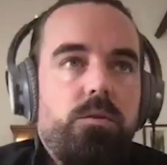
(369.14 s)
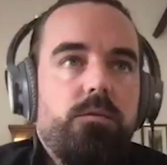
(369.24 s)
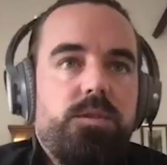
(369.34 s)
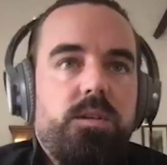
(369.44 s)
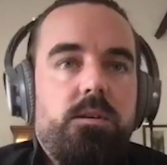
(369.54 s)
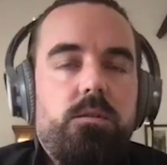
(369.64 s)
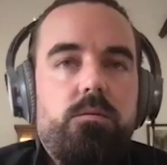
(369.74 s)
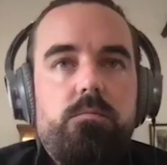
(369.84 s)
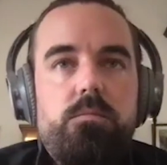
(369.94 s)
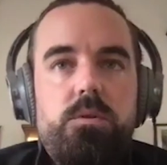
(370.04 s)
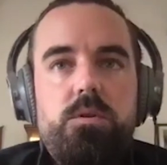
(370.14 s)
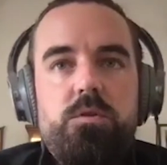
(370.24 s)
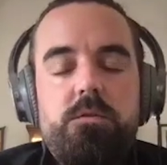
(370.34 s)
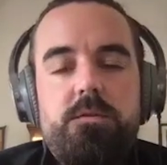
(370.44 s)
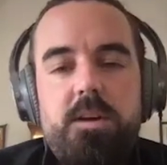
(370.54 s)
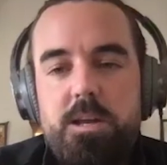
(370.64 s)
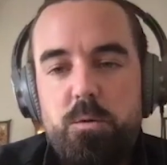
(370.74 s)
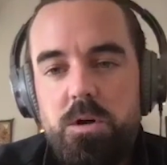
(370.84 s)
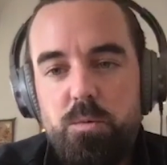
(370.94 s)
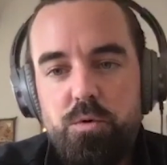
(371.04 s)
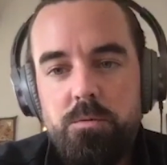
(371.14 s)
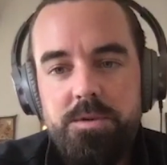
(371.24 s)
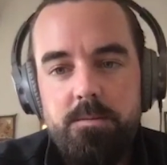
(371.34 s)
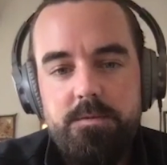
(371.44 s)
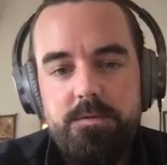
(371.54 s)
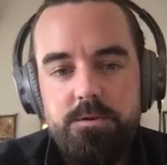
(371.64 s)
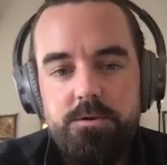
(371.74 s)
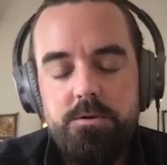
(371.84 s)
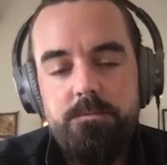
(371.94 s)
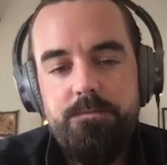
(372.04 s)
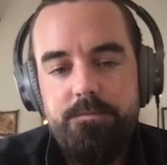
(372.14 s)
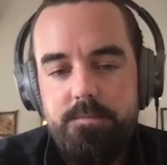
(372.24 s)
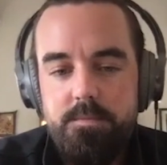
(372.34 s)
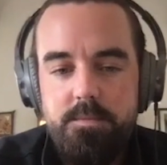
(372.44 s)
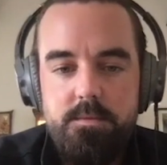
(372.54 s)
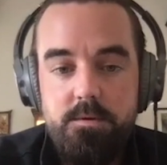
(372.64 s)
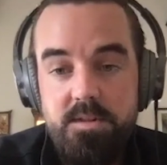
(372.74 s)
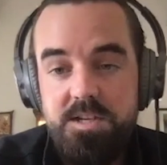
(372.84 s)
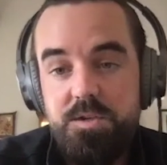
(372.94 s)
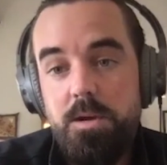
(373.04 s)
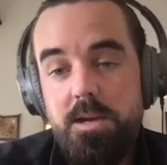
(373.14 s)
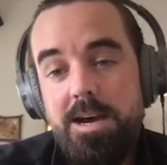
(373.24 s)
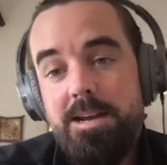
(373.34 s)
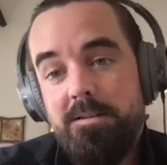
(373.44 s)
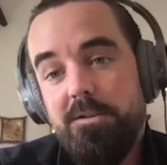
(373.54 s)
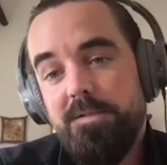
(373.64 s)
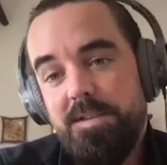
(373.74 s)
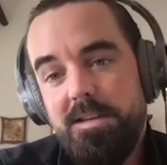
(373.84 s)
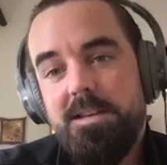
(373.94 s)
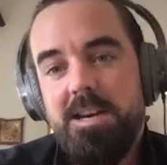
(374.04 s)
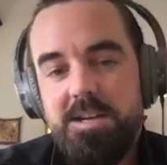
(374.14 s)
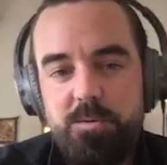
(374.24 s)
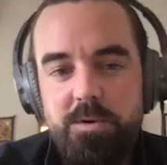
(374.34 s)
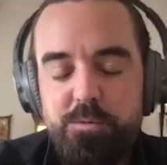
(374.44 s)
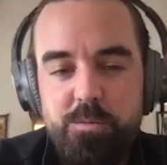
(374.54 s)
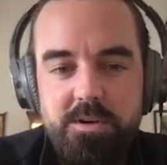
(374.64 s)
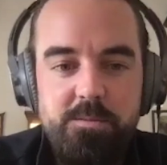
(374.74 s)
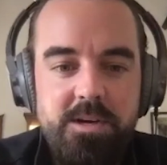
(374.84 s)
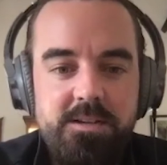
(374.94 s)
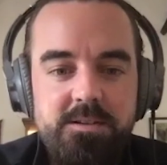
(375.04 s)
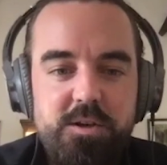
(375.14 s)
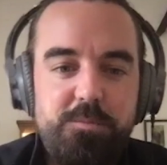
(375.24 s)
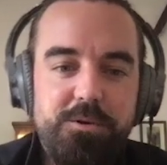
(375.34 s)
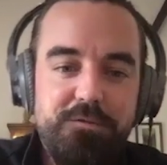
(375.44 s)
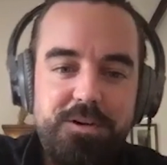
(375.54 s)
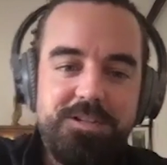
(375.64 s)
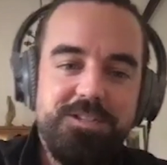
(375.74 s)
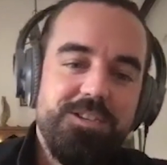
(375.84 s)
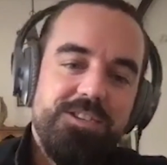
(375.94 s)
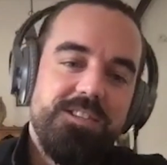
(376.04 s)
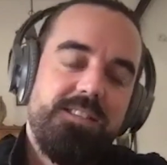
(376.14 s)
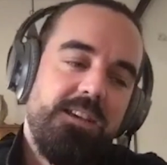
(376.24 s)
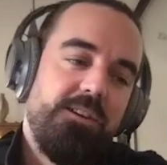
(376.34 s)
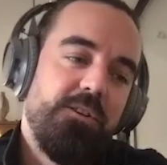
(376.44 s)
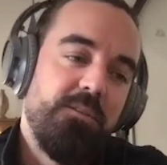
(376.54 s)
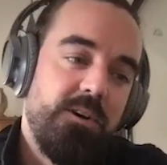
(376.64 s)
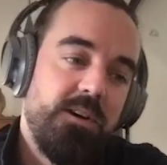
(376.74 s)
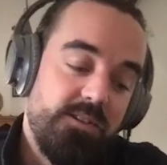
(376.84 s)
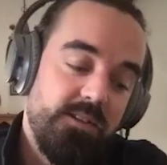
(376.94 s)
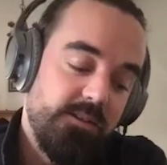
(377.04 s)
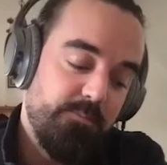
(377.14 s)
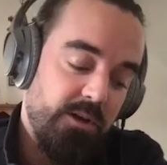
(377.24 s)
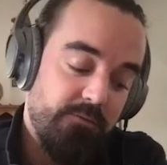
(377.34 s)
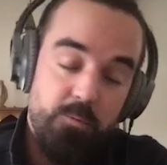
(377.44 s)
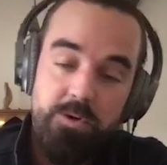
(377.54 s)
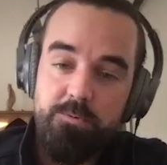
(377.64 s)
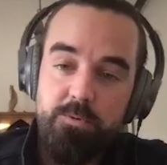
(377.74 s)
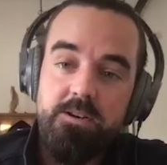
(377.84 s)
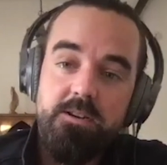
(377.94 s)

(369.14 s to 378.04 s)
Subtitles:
obviously, you're fairly well warmed up for this week. And, obviously, next week would be the main topic of our discussion today. You've got the Masters. Bit of a weird one.